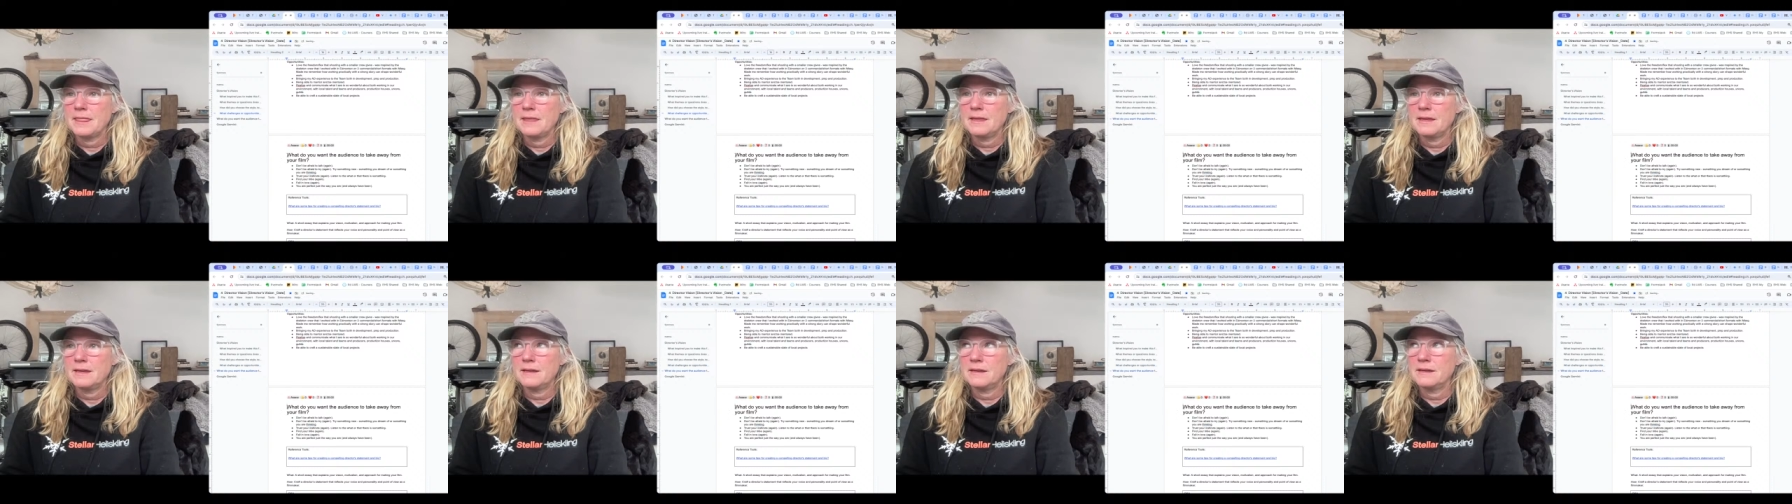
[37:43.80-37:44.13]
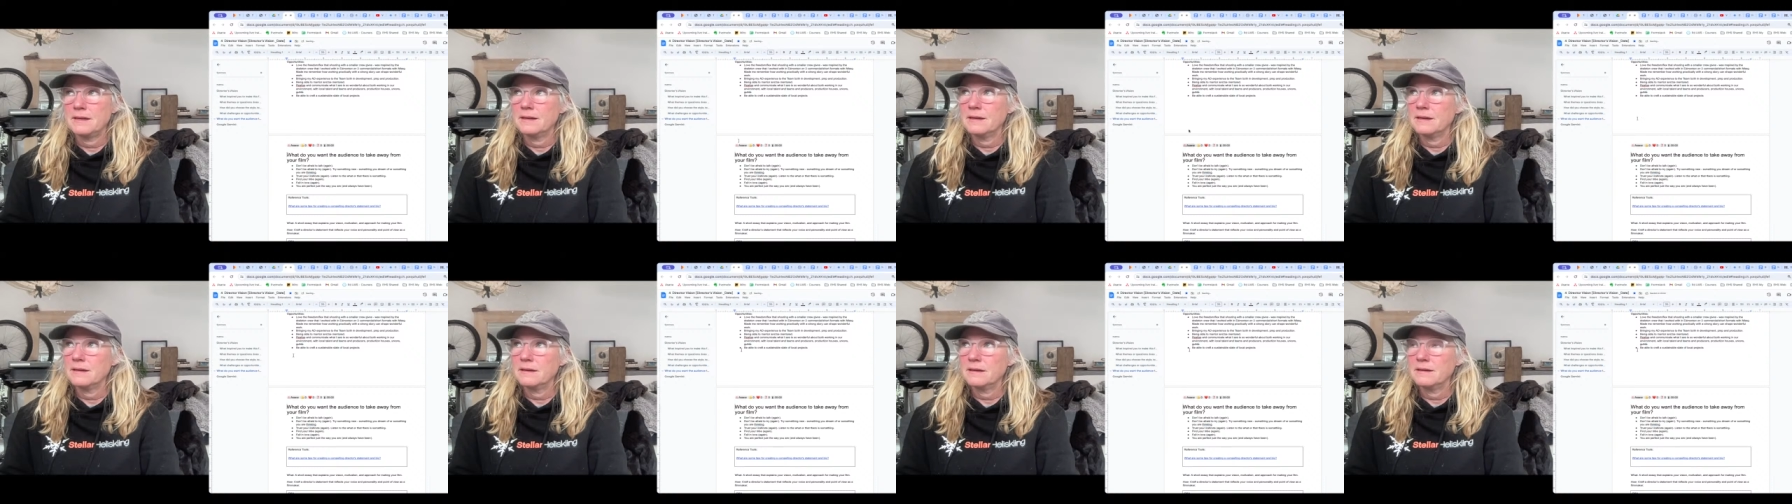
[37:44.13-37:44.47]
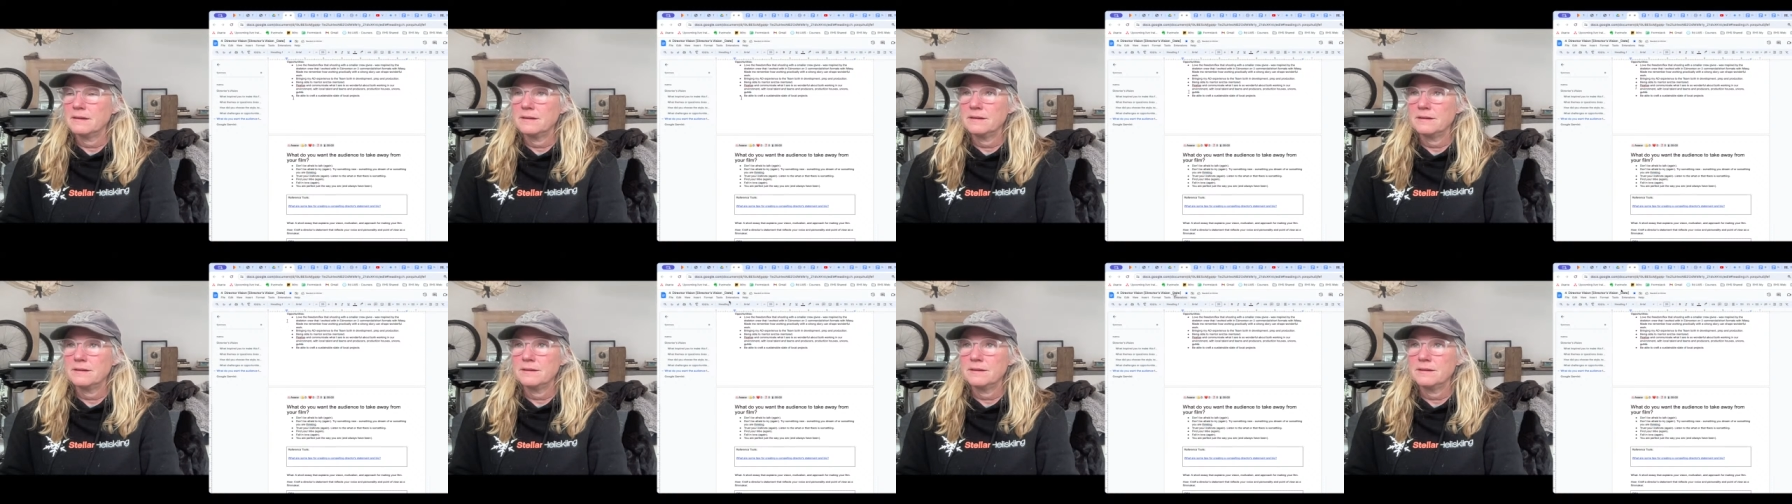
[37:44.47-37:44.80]
heading.
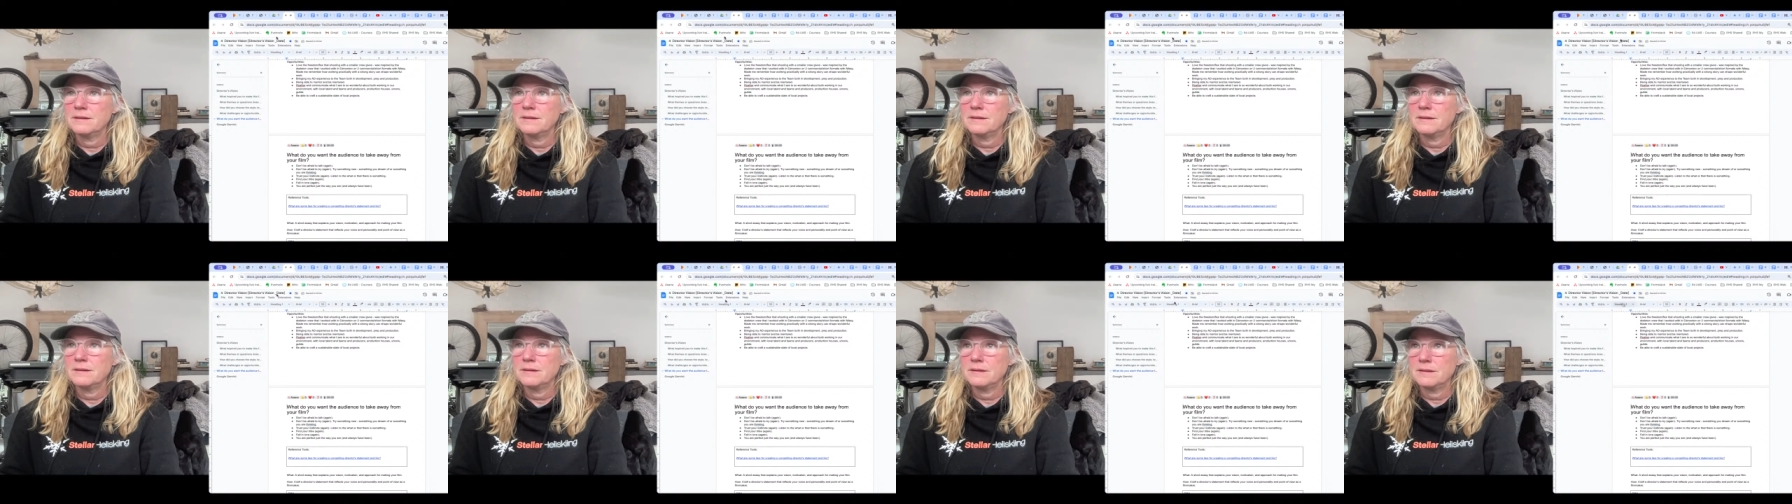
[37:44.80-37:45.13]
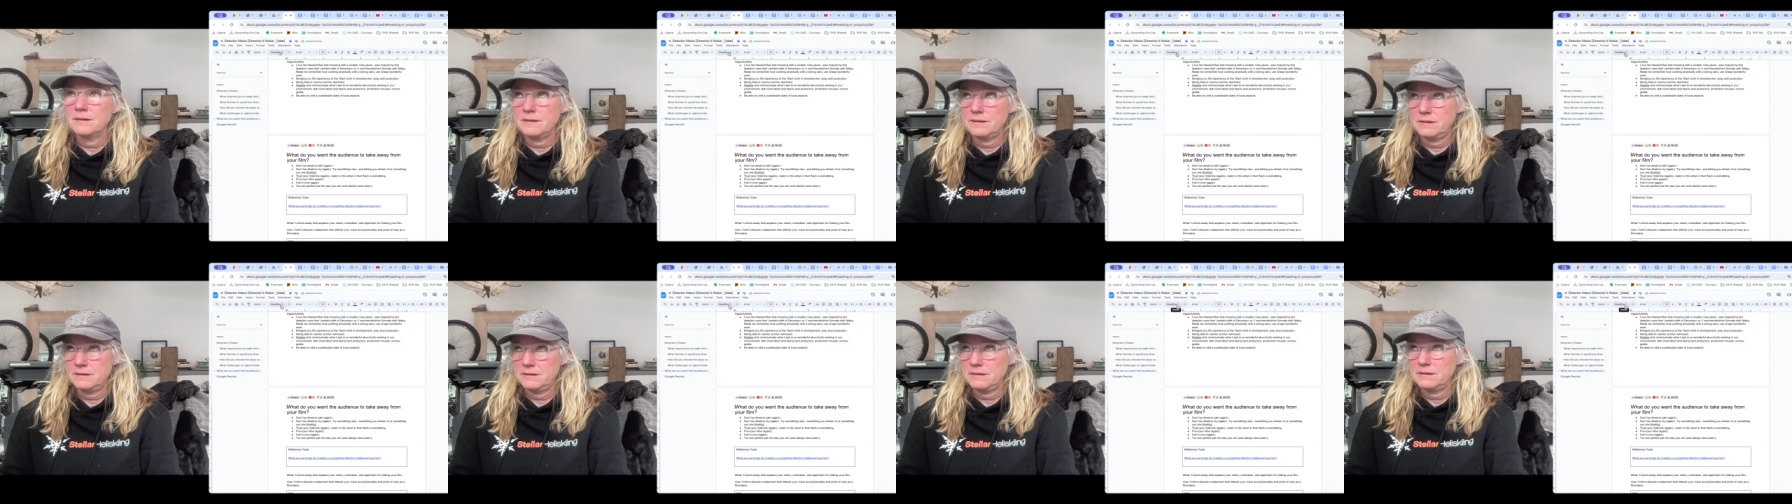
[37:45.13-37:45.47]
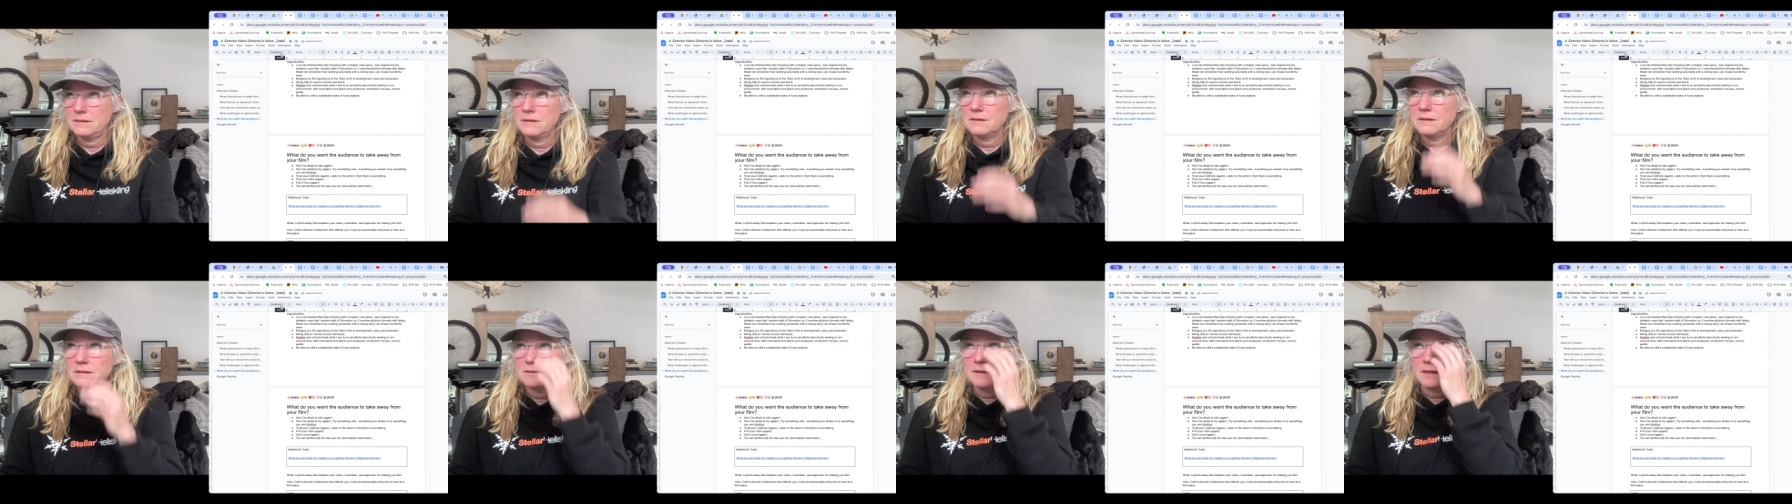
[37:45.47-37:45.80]

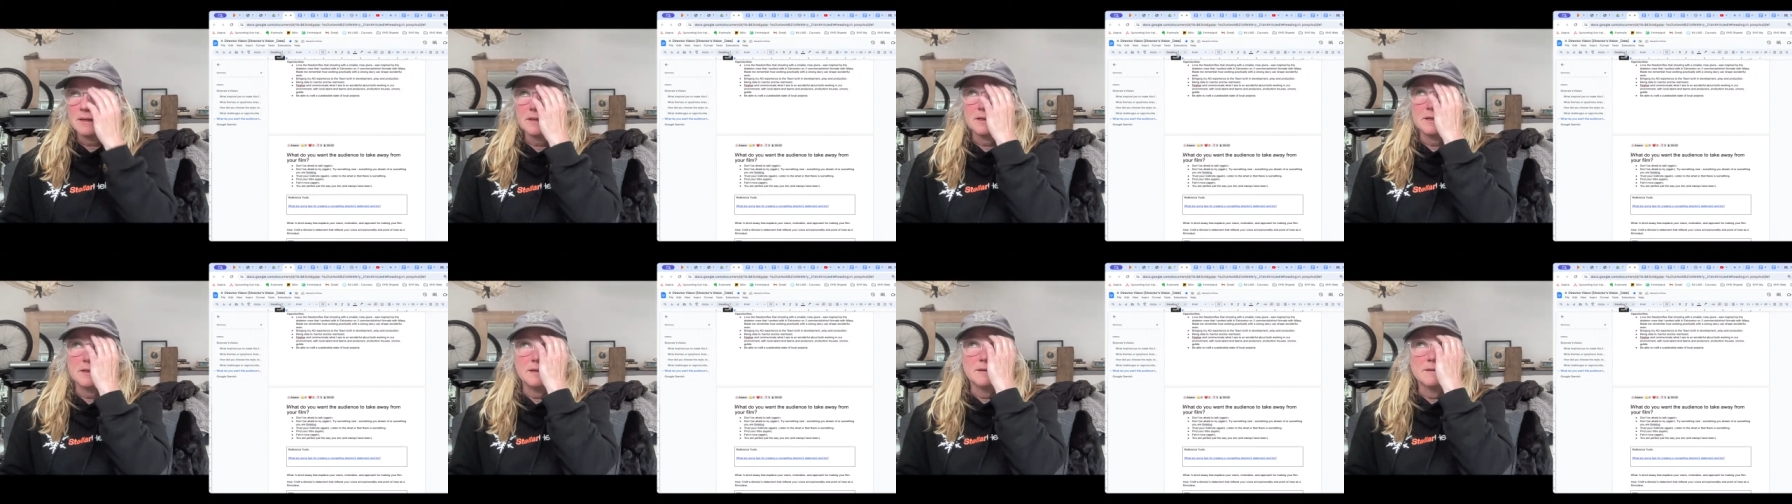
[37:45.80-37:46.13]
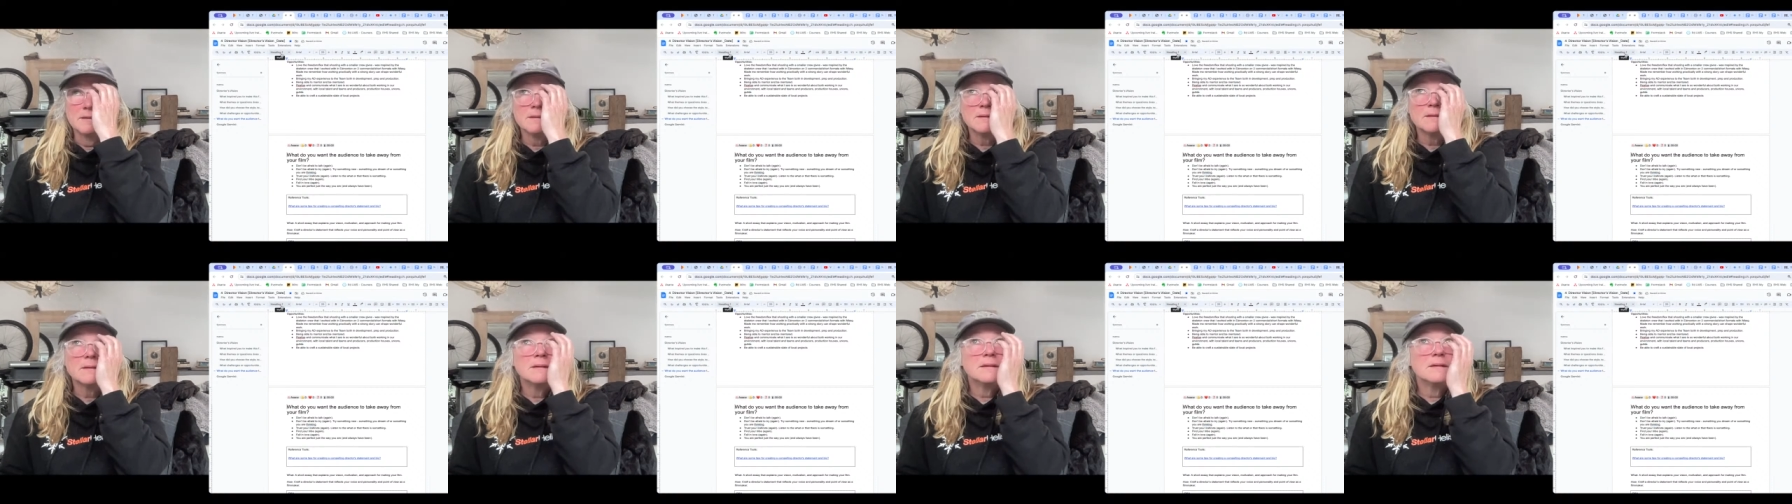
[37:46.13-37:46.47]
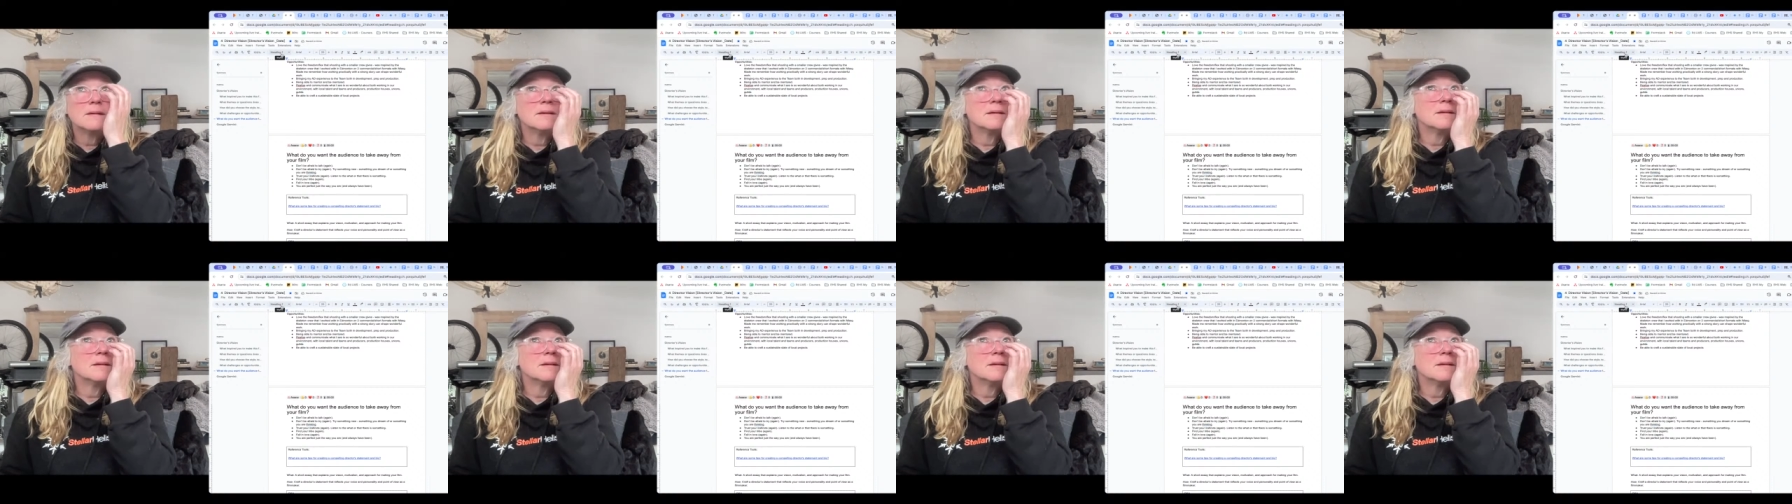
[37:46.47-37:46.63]
Is that an eagle?